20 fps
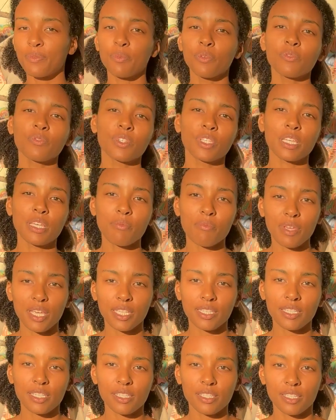been really
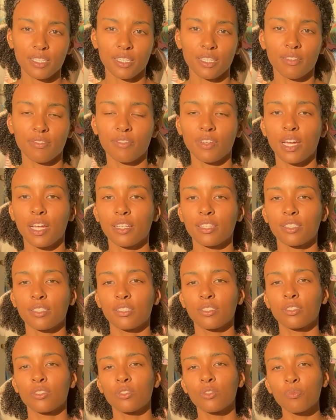amazing to have gotten
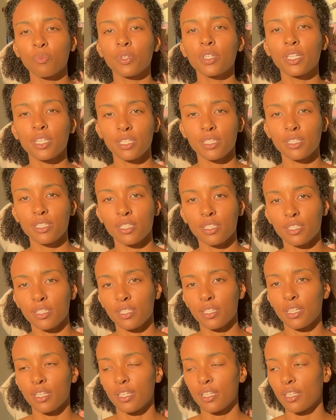super
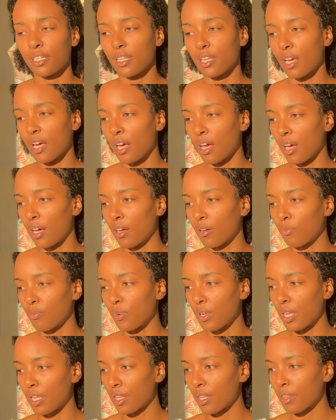consistent
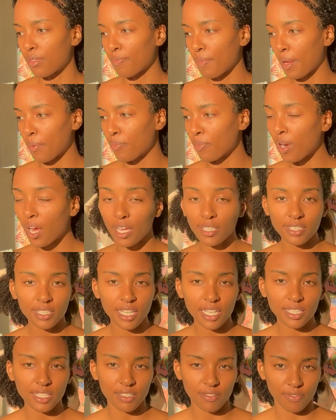with my
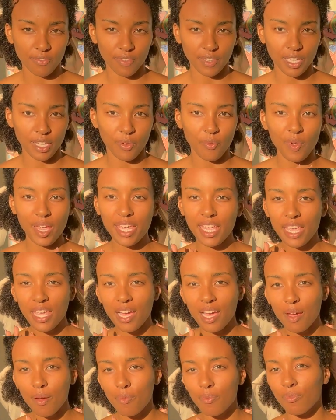process of like waking
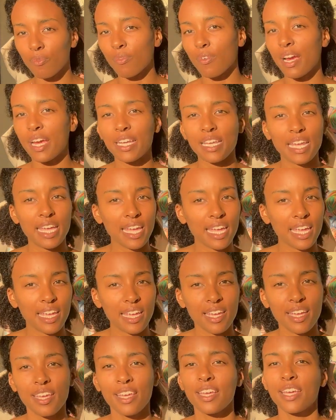up,
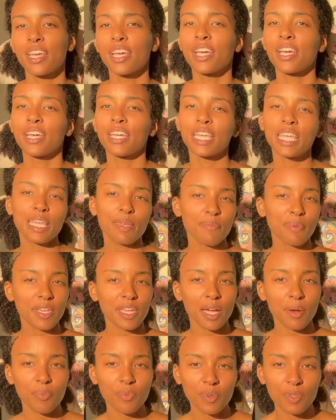writing, keeping
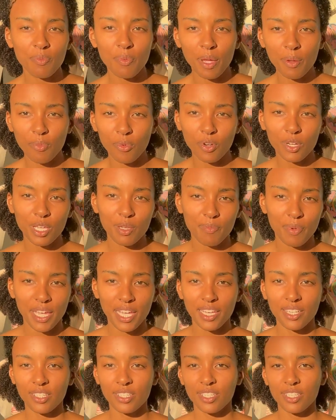up with my morning
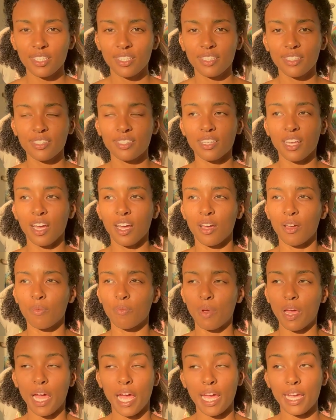pages.
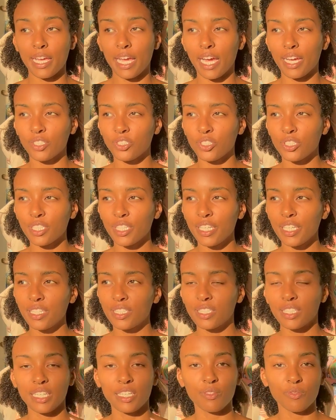I actually
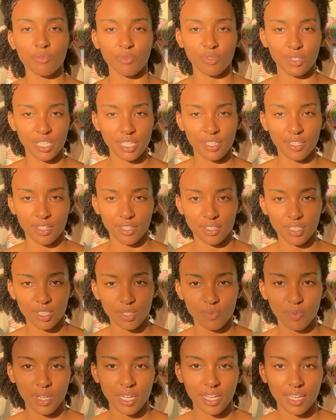didn't read The Artist's
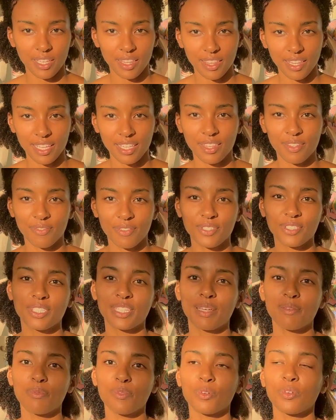Way. Like the first
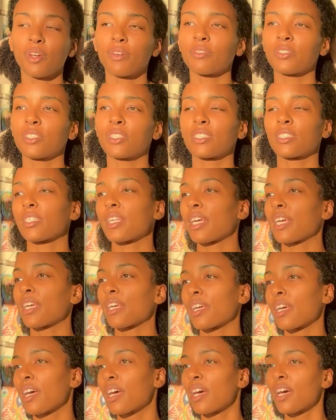time through, I was just like,